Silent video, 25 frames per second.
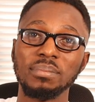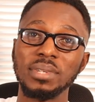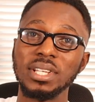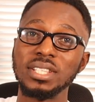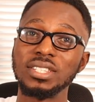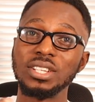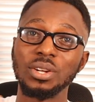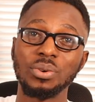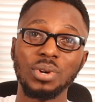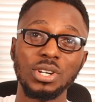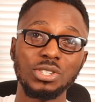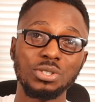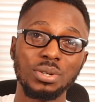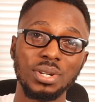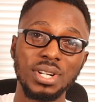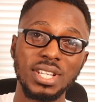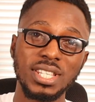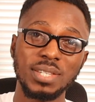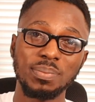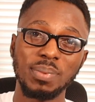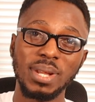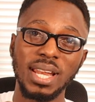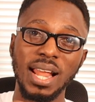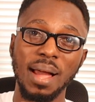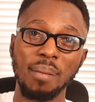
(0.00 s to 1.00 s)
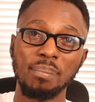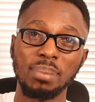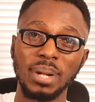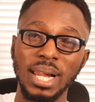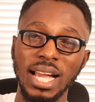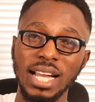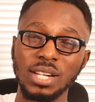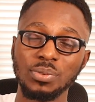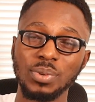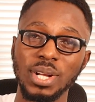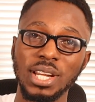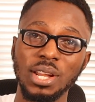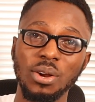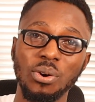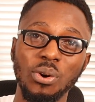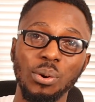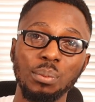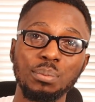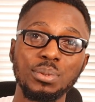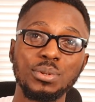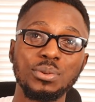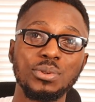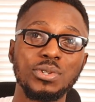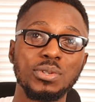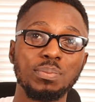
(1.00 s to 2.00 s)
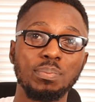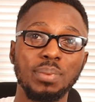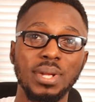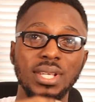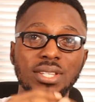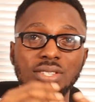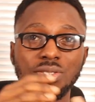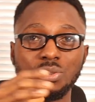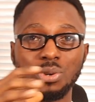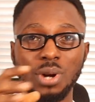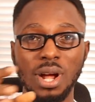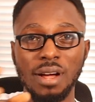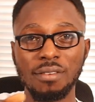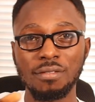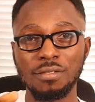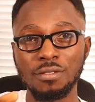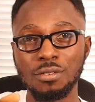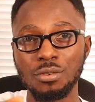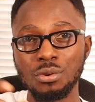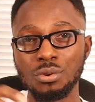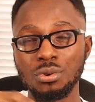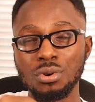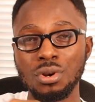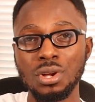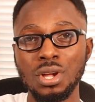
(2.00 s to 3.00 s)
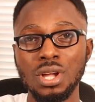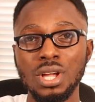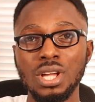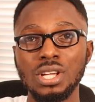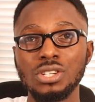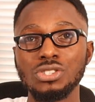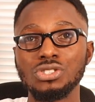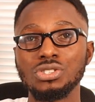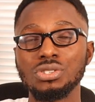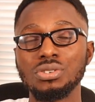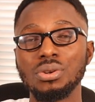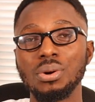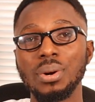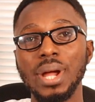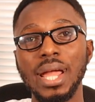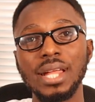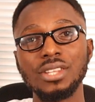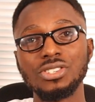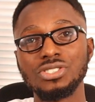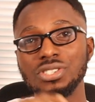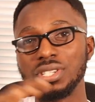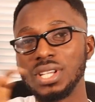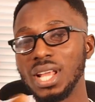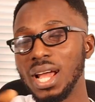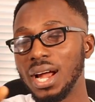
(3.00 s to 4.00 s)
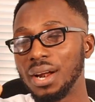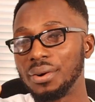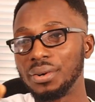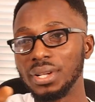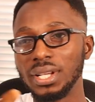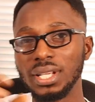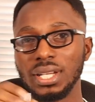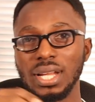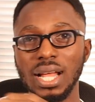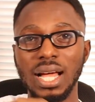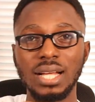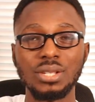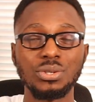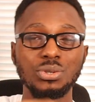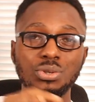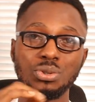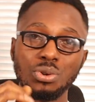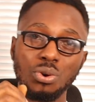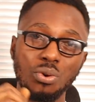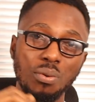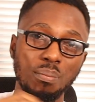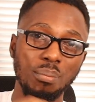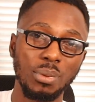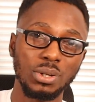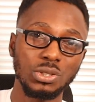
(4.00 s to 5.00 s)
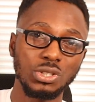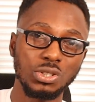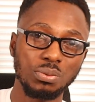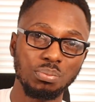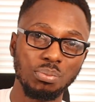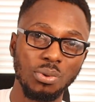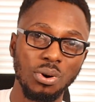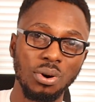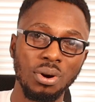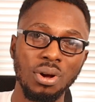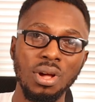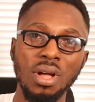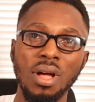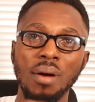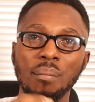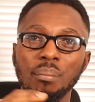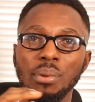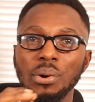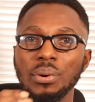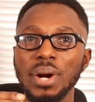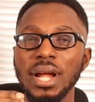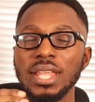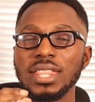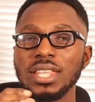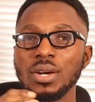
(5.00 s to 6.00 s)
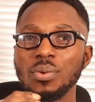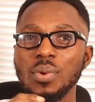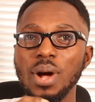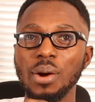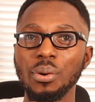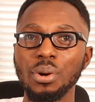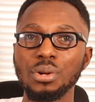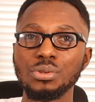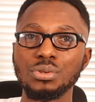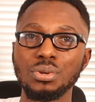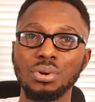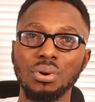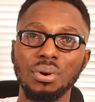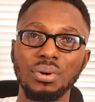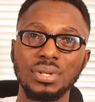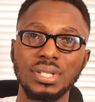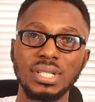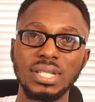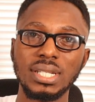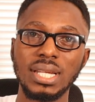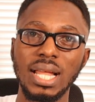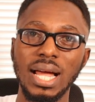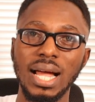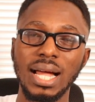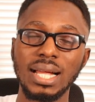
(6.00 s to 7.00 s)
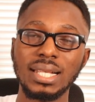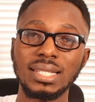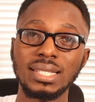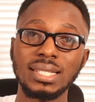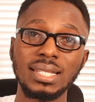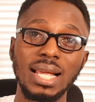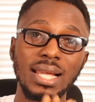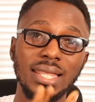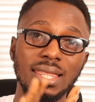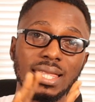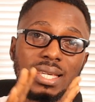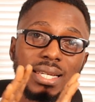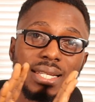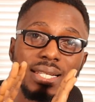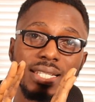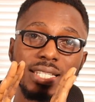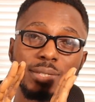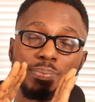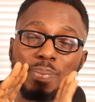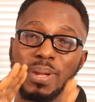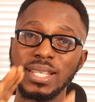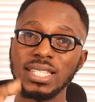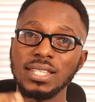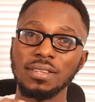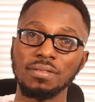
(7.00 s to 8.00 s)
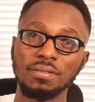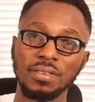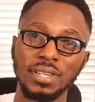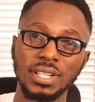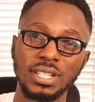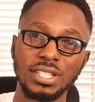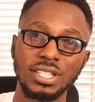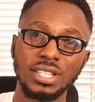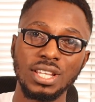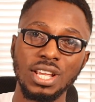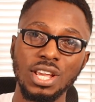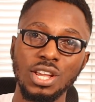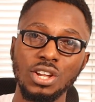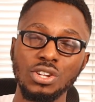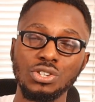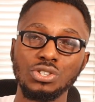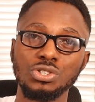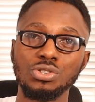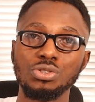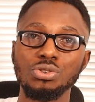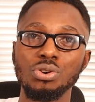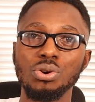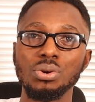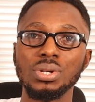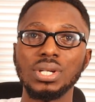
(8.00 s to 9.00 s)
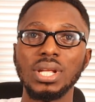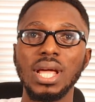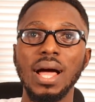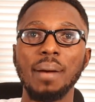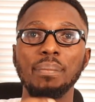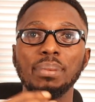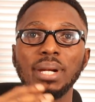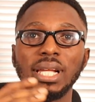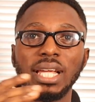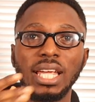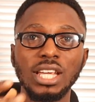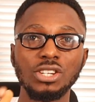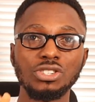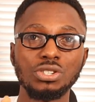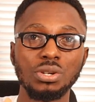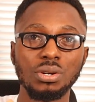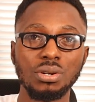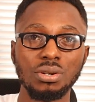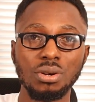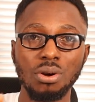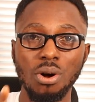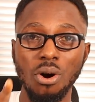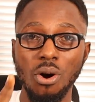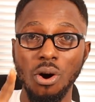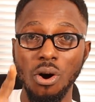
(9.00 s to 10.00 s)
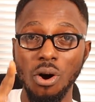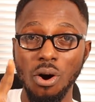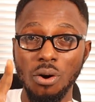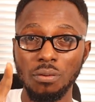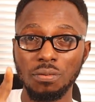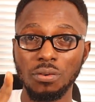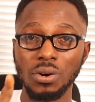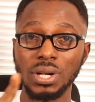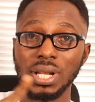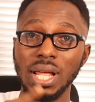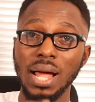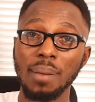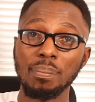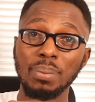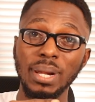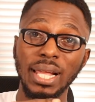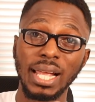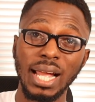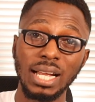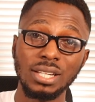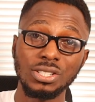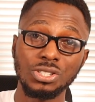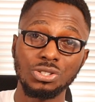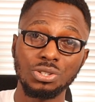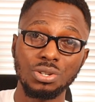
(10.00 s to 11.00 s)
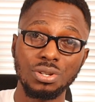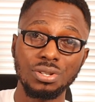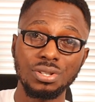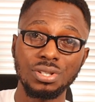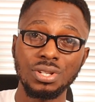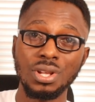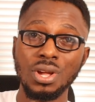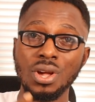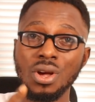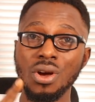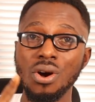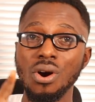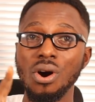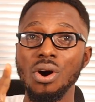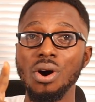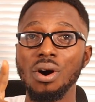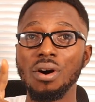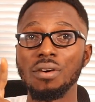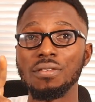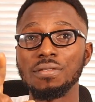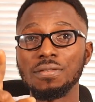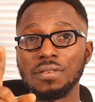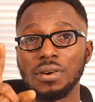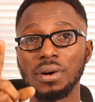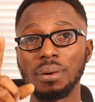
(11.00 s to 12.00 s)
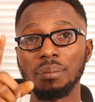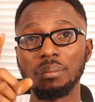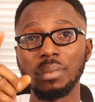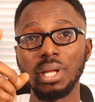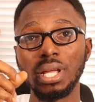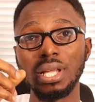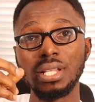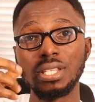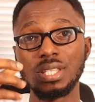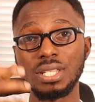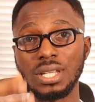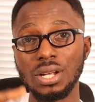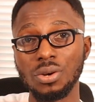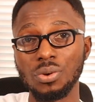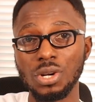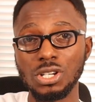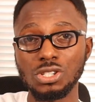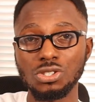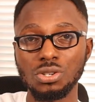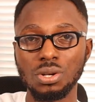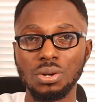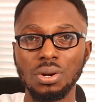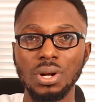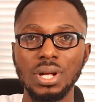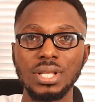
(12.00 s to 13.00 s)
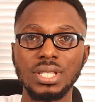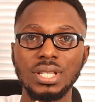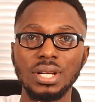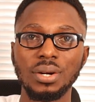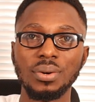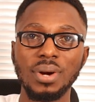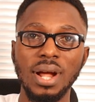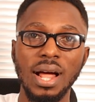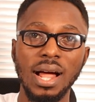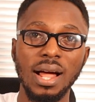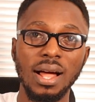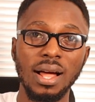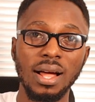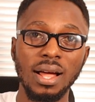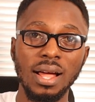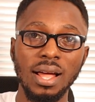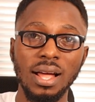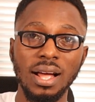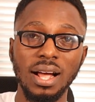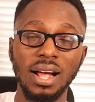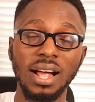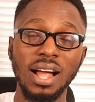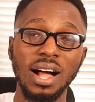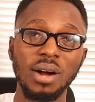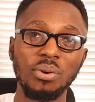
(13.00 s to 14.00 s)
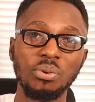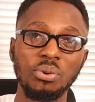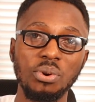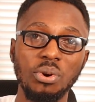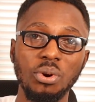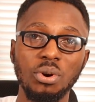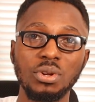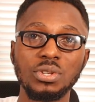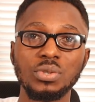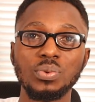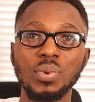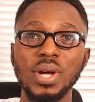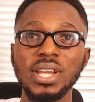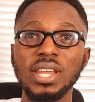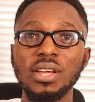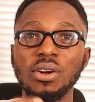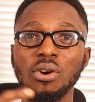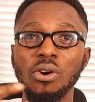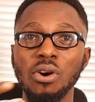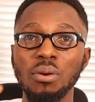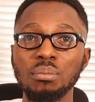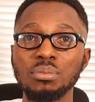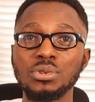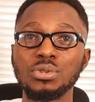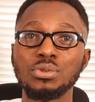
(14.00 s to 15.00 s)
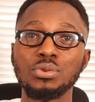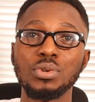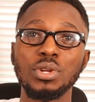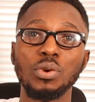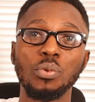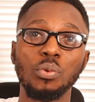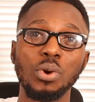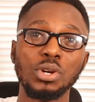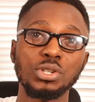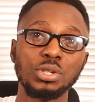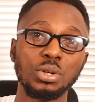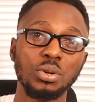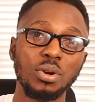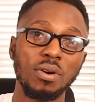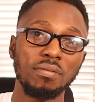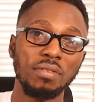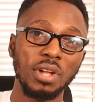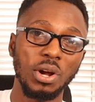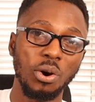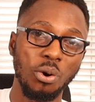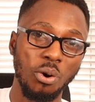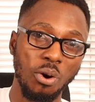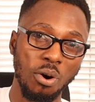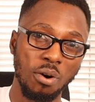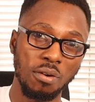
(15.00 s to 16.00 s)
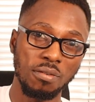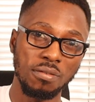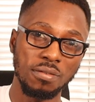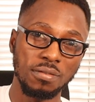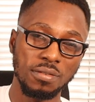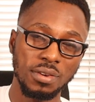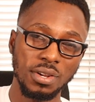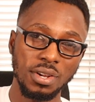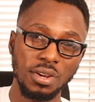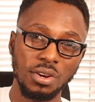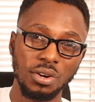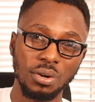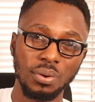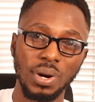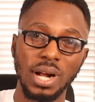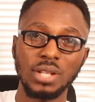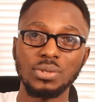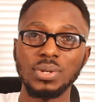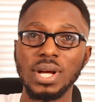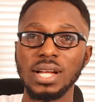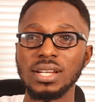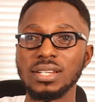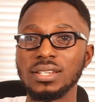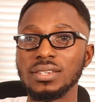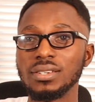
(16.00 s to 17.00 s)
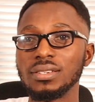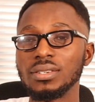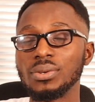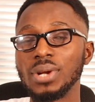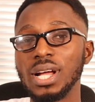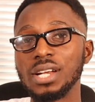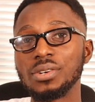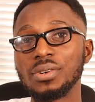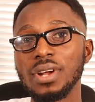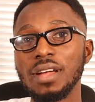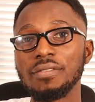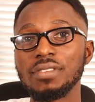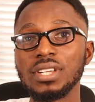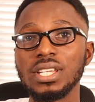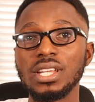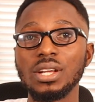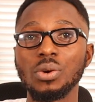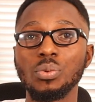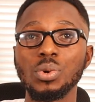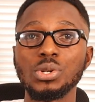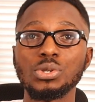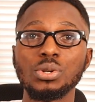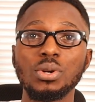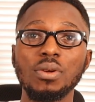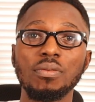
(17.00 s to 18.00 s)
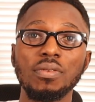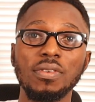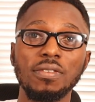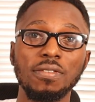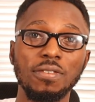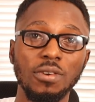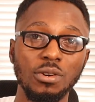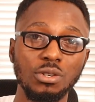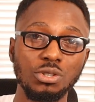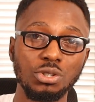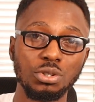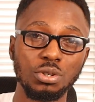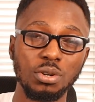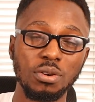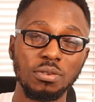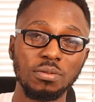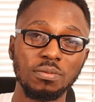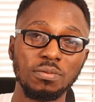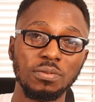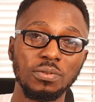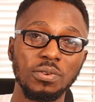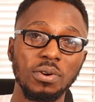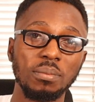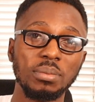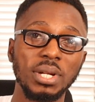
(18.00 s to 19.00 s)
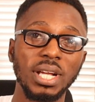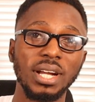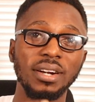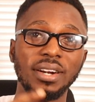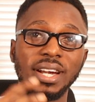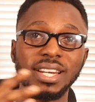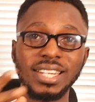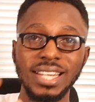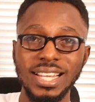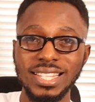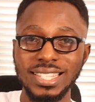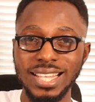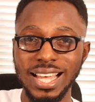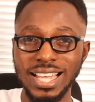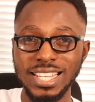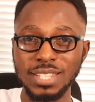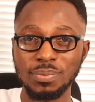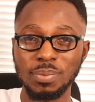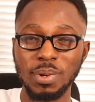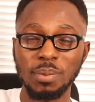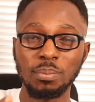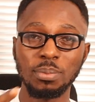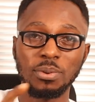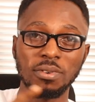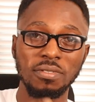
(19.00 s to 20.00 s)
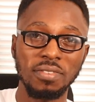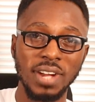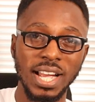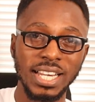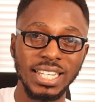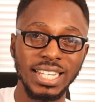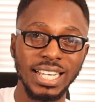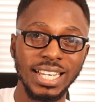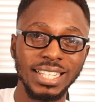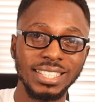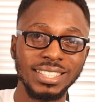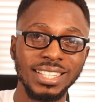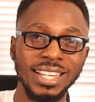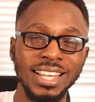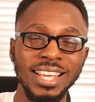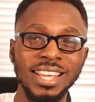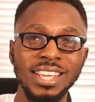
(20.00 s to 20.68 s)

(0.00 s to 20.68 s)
integration is being applied when it comes to space travel, you know, engineering and so much more. But right here, we are going to consider certain specifics, you know, the application of or the applications of integration or integral calculus when it comes to equation of a curve. Right, so we are deriving the equation of a function from the gradient that is being provided.